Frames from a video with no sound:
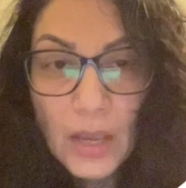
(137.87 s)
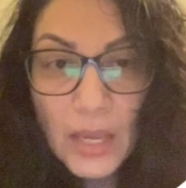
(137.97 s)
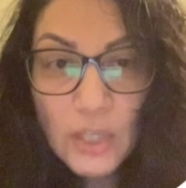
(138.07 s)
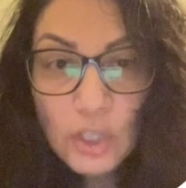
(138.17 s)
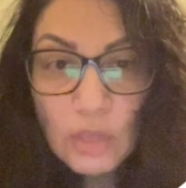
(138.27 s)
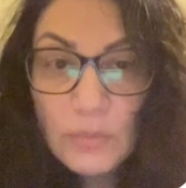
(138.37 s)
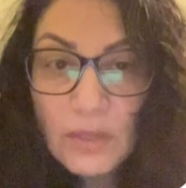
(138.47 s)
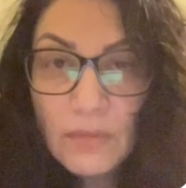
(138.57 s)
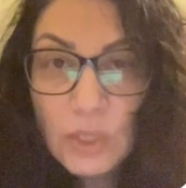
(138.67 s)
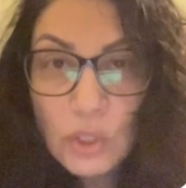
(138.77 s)
In terms
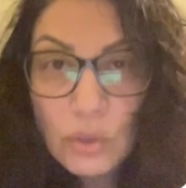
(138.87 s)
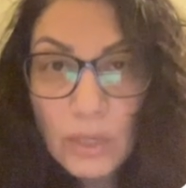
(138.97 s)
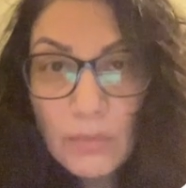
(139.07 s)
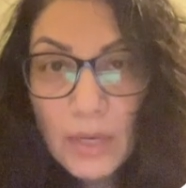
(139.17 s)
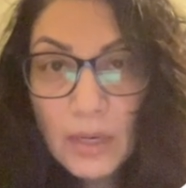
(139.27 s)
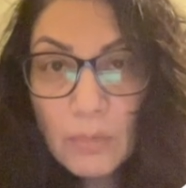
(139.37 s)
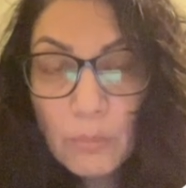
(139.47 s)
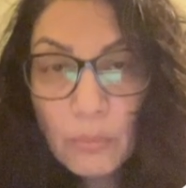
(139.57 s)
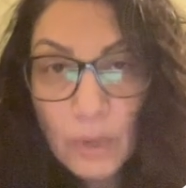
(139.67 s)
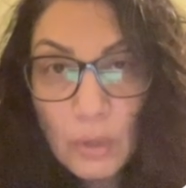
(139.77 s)
of the treatment
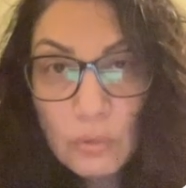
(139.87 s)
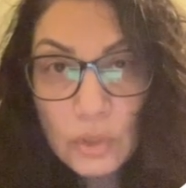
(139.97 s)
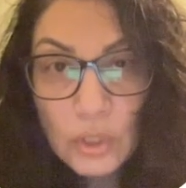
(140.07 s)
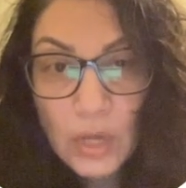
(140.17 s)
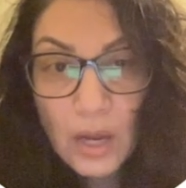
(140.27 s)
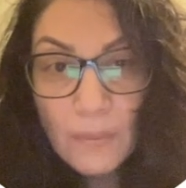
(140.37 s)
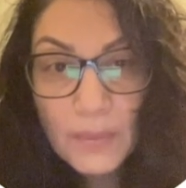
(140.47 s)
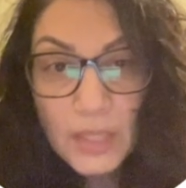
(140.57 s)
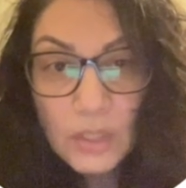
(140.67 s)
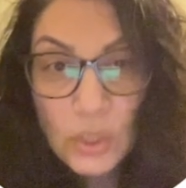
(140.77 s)
approach,
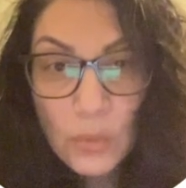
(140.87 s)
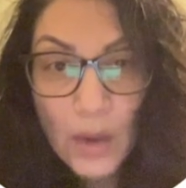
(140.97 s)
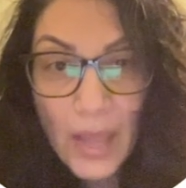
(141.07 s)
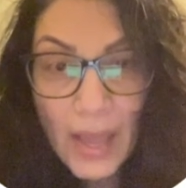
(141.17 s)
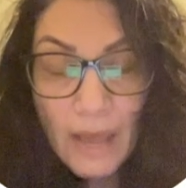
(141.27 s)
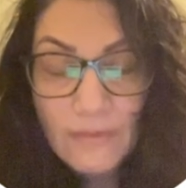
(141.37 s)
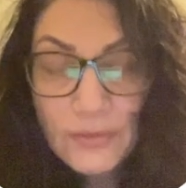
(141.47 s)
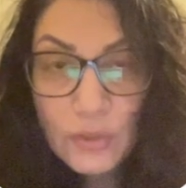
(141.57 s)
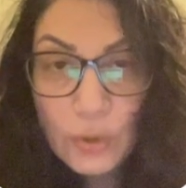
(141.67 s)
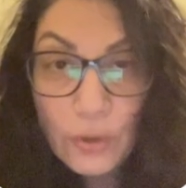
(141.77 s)
they do have
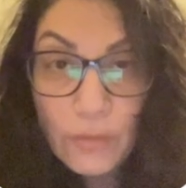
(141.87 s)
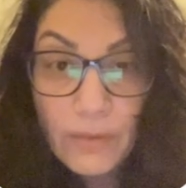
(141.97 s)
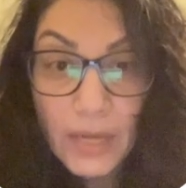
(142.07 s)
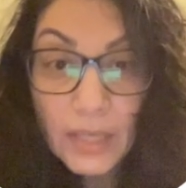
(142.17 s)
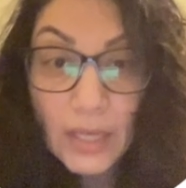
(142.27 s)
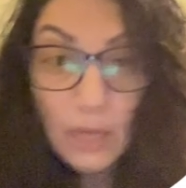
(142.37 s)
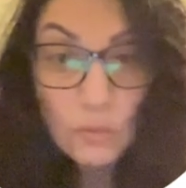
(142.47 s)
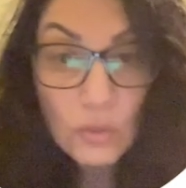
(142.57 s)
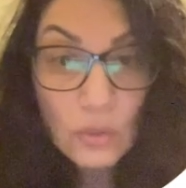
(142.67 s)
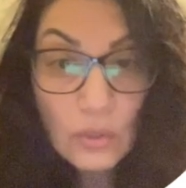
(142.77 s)
certified
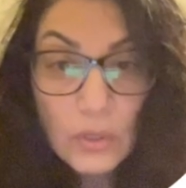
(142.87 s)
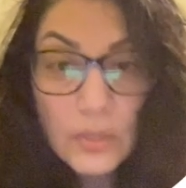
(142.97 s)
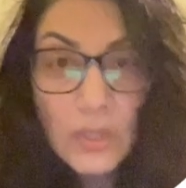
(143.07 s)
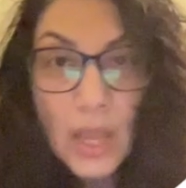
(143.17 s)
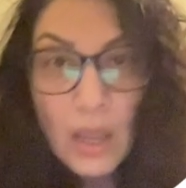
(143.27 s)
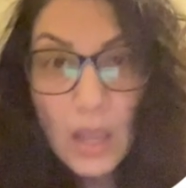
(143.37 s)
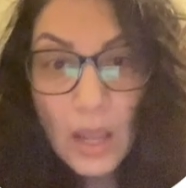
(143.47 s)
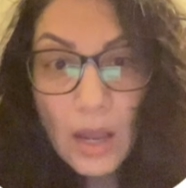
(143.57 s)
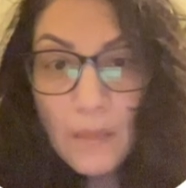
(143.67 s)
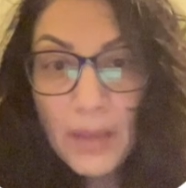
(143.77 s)
counselors
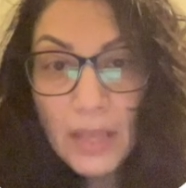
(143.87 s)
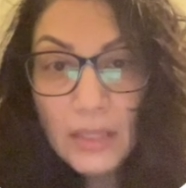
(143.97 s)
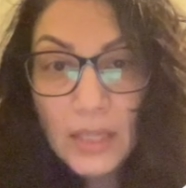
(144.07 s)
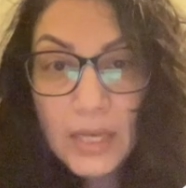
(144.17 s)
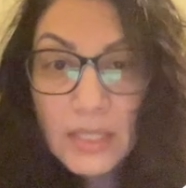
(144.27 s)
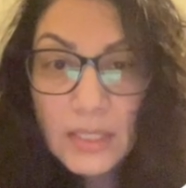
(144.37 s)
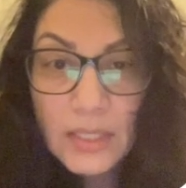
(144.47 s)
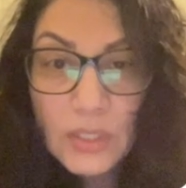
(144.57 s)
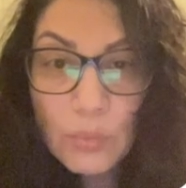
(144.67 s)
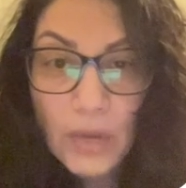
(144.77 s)
and
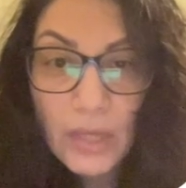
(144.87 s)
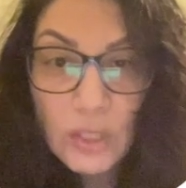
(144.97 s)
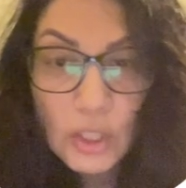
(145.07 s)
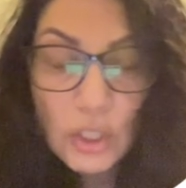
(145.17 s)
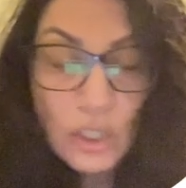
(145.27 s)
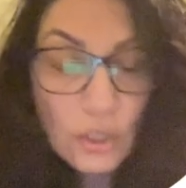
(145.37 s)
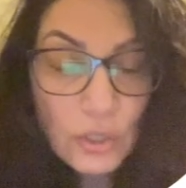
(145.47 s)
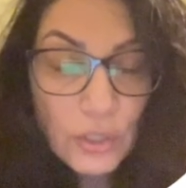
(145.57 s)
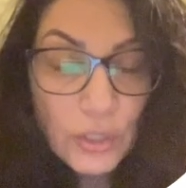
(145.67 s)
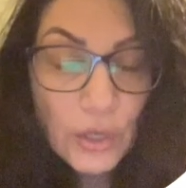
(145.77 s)
licensed
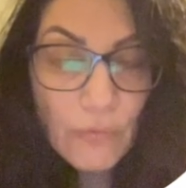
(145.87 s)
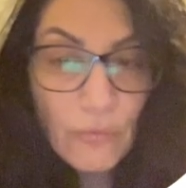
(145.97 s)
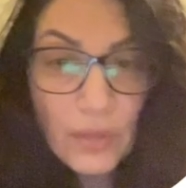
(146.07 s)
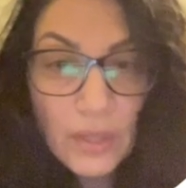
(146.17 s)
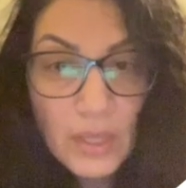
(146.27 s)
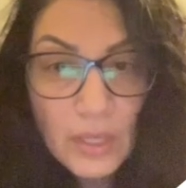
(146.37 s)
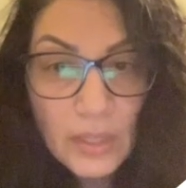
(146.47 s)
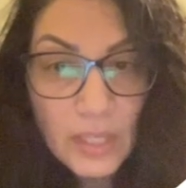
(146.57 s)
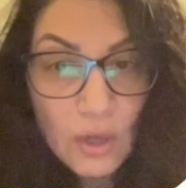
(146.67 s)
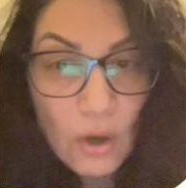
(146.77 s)
practitioners of the
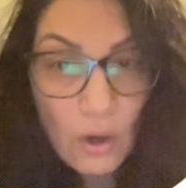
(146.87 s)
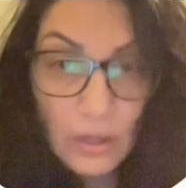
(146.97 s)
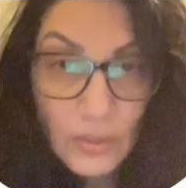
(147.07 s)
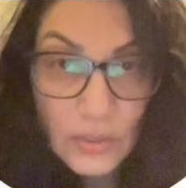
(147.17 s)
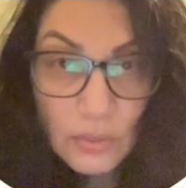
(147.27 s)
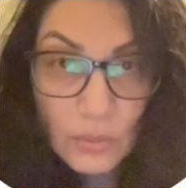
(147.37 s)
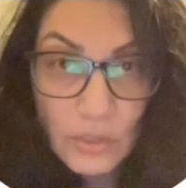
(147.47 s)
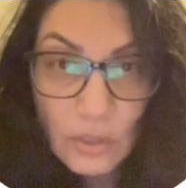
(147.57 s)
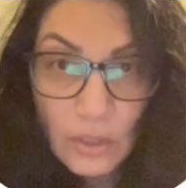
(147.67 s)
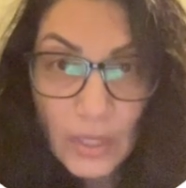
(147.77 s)
healing arts,
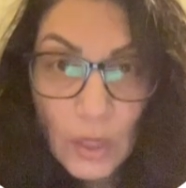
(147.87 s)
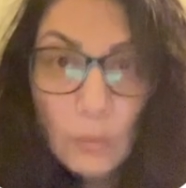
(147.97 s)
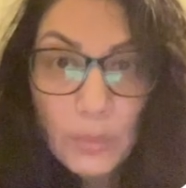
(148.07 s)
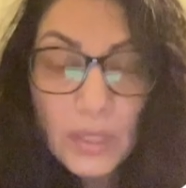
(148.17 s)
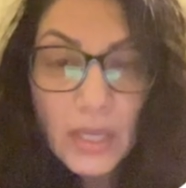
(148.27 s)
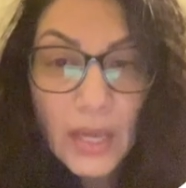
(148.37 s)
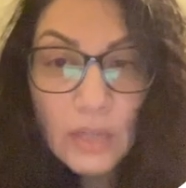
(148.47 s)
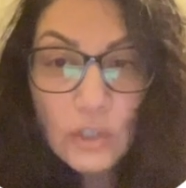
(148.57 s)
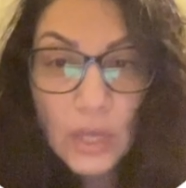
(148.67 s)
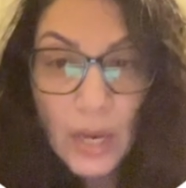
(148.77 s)
which are
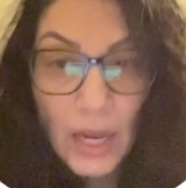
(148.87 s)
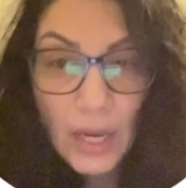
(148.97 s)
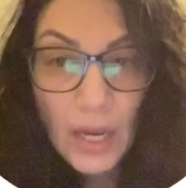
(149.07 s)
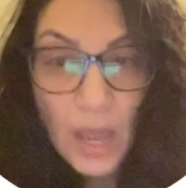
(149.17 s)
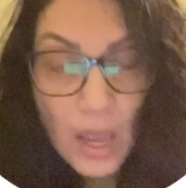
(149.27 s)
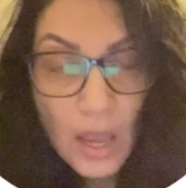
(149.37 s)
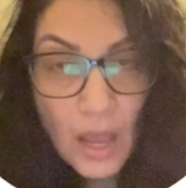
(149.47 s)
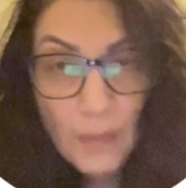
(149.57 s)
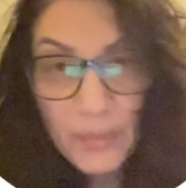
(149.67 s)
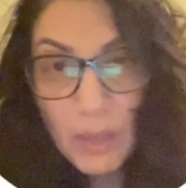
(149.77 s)
LPHA.
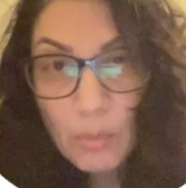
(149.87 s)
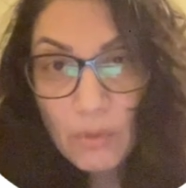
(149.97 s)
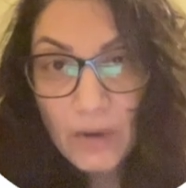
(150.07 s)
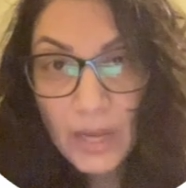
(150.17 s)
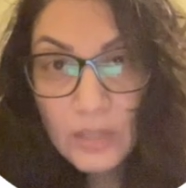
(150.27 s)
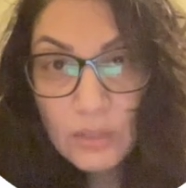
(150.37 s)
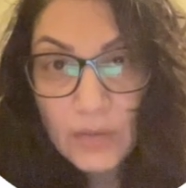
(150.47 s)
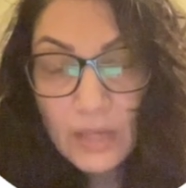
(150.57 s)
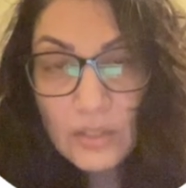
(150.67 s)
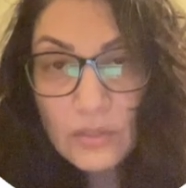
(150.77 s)
They provide
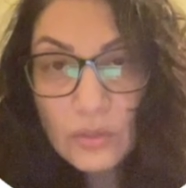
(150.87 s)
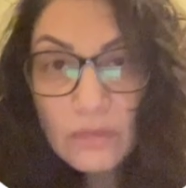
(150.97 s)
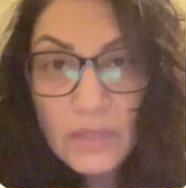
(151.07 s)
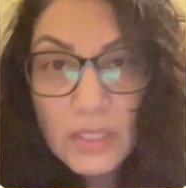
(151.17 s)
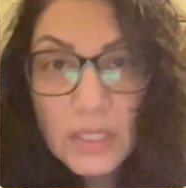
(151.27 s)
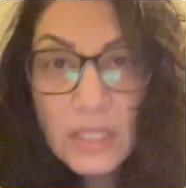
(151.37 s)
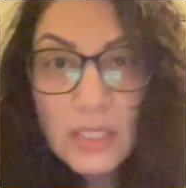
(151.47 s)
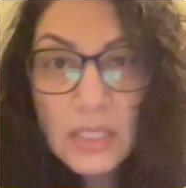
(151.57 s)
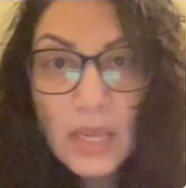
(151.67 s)
direct services.